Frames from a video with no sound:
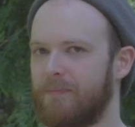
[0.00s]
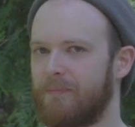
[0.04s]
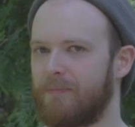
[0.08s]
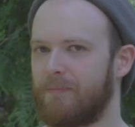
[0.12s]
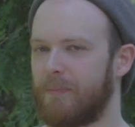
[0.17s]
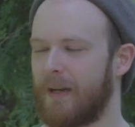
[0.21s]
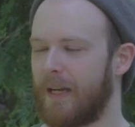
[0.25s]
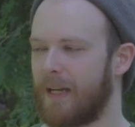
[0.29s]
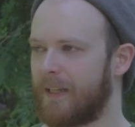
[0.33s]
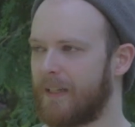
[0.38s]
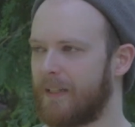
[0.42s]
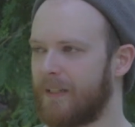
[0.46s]

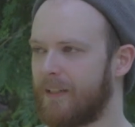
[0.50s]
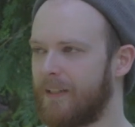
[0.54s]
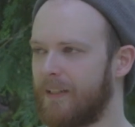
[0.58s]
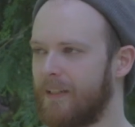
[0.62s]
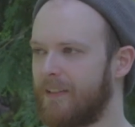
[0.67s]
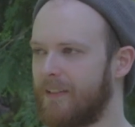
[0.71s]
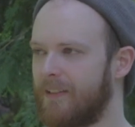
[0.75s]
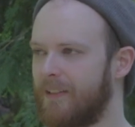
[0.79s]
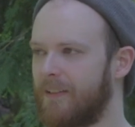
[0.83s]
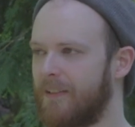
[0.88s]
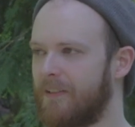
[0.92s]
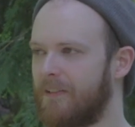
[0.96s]
My
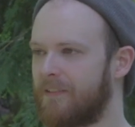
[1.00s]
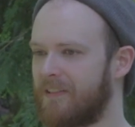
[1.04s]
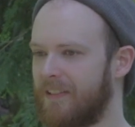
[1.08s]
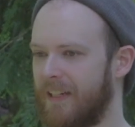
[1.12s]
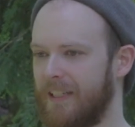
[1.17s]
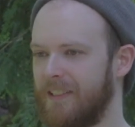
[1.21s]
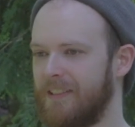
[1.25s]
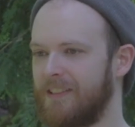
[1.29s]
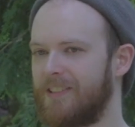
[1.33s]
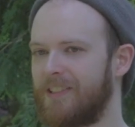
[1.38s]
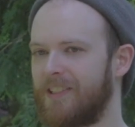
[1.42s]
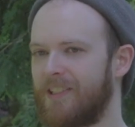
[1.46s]

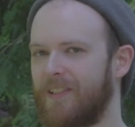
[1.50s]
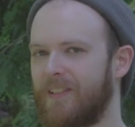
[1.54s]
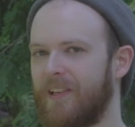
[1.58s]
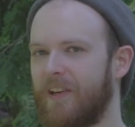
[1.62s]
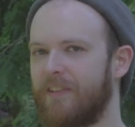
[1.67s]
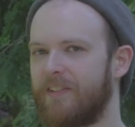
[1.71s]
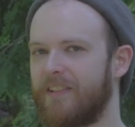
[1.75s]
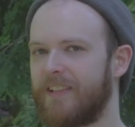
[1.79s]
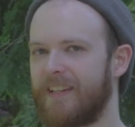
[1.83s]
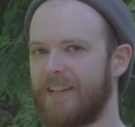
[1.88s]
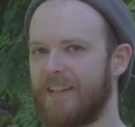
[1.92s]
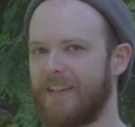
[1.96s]
friends are
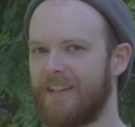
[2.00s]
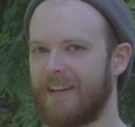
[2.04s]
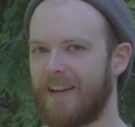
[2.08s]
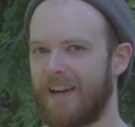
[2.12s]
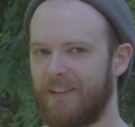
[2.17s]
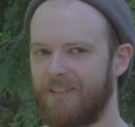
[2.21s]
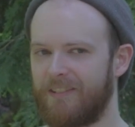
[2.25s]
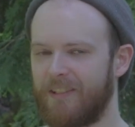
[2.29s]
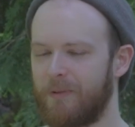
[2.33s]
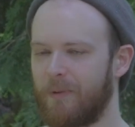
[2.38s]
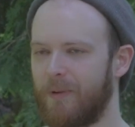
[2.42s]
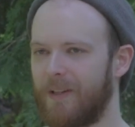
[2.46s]
over there.
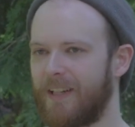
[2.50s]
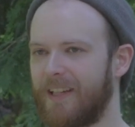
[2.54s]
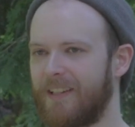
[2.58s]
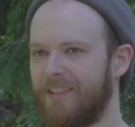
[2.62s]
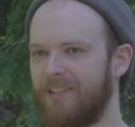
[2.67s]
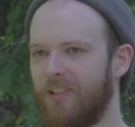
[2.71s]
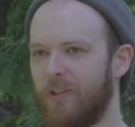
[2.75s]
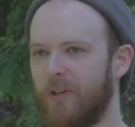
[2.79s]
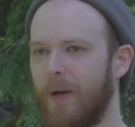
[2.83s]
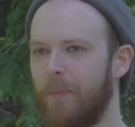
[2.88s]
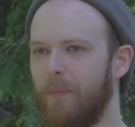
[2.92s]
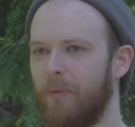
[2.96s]
Everyone I
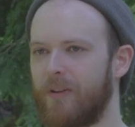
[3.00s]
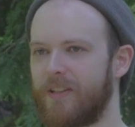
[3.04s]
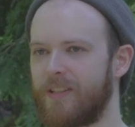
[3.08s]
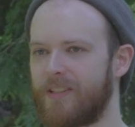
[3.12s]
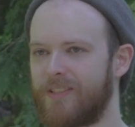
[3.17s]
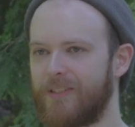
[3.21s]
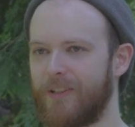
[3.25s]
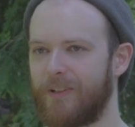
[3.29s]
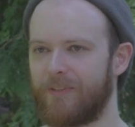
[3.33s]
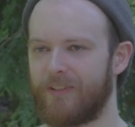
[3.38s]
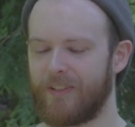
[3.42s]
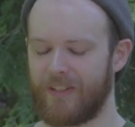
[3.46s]
grew up
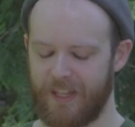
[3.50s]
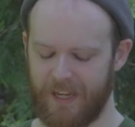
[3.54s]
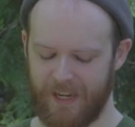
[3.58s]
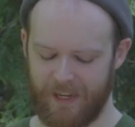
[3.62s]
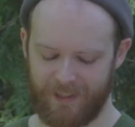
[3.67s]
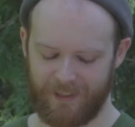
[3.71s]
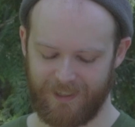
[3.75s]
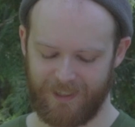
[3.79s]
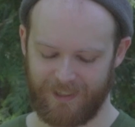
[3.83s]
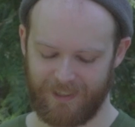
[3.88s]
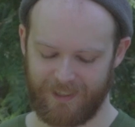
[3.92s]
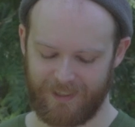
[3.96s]
with is over
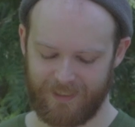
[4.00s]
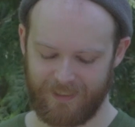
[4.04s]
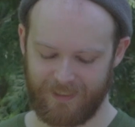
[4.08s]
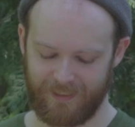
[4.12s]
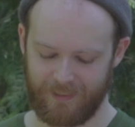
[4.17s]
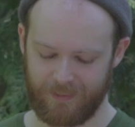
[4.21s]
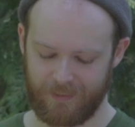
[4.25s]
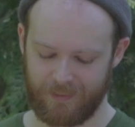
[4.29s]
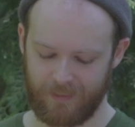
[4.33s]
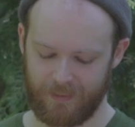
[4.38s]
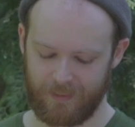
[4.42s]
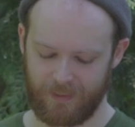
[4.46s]
there.
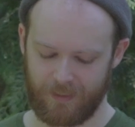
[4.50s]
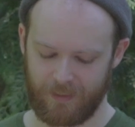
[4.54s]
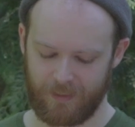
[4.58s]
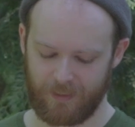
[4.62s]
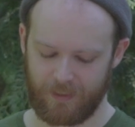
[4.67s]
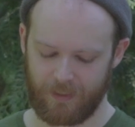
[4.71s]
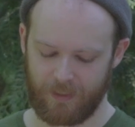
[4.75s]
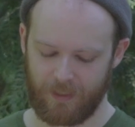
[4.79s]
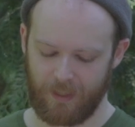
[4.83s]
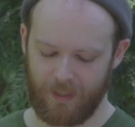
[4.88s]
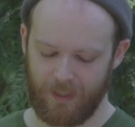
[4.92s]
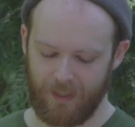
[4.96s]

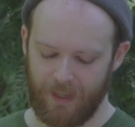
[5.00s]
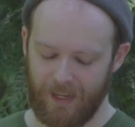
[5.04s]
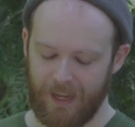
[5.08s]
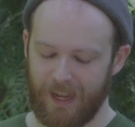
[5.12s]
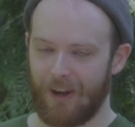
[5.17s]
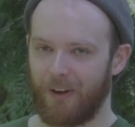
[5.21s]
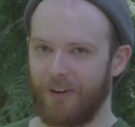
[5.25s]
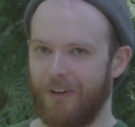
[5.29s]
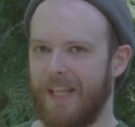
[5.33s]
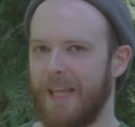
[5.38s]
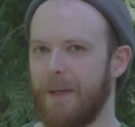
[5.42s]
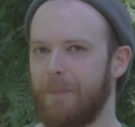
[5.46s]

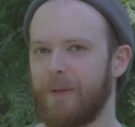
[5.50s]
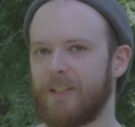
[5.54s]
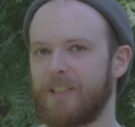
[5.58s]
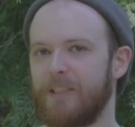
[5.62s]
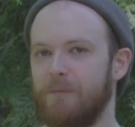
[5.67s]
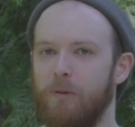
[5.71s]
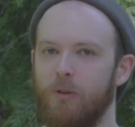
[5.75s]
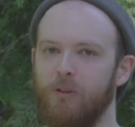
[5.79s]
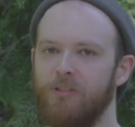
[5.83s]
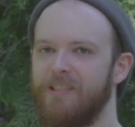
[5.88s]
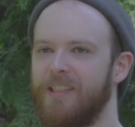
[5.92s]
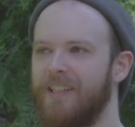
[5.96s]
I'll keep
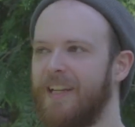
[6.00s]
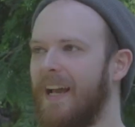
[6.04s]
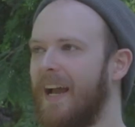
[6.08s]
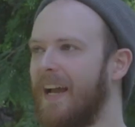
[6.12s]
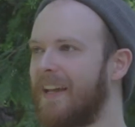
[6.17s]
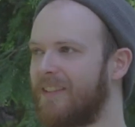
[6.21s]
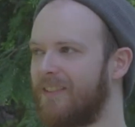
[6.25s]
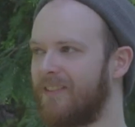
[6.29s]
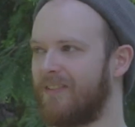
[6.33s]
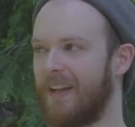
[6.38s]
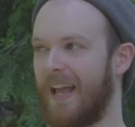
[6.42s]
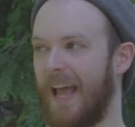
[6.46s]
exploring. I
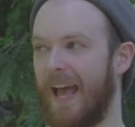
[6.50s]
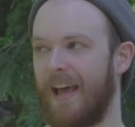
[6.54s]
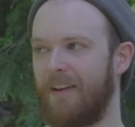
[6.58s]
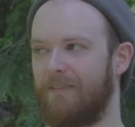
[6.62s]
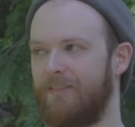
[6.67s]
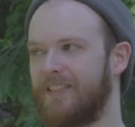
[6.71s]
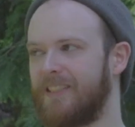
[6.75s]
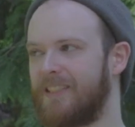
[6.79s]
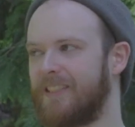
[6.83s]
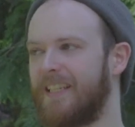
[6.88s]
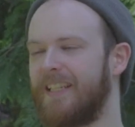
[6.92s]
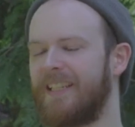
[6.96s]

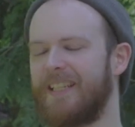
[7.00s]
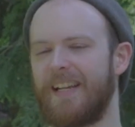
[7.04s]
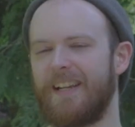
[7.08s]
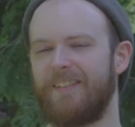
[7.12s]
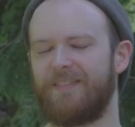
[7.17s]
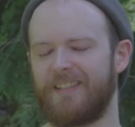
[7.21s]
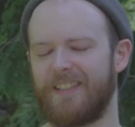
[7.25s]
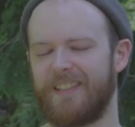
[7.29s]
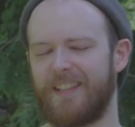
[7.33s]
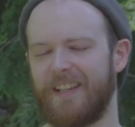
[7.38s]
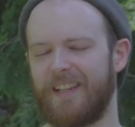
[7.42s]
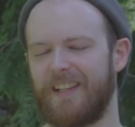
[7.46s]
haven't seen
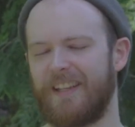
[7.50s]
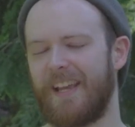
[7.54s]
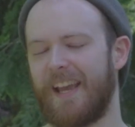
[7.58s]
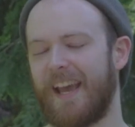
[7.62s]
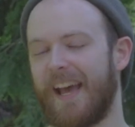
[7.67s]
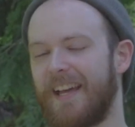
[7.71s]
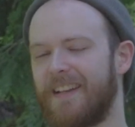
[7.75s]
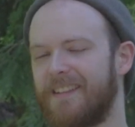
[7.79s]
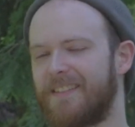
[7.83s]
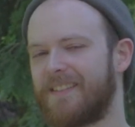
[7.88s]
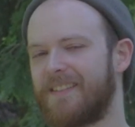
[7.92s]
everything yet.